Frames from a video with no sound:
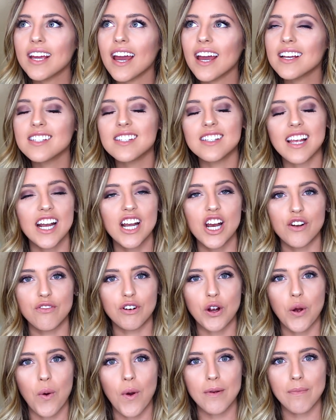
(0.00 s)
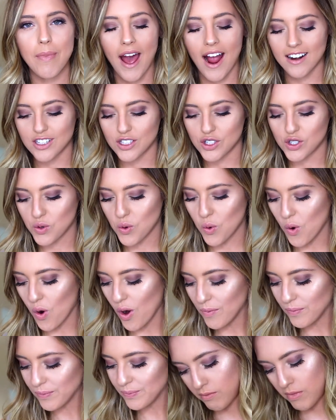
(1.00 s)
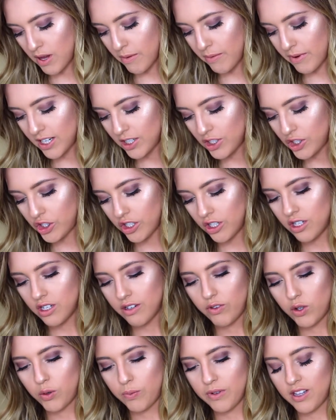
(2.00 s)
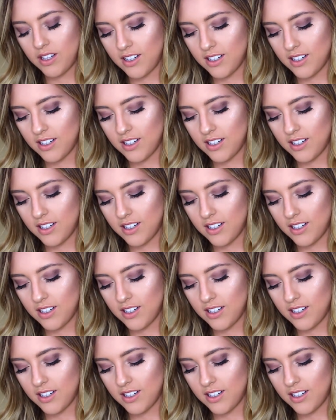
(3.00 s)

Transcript: like excited for going back to school. Maybe I shouldn't have opened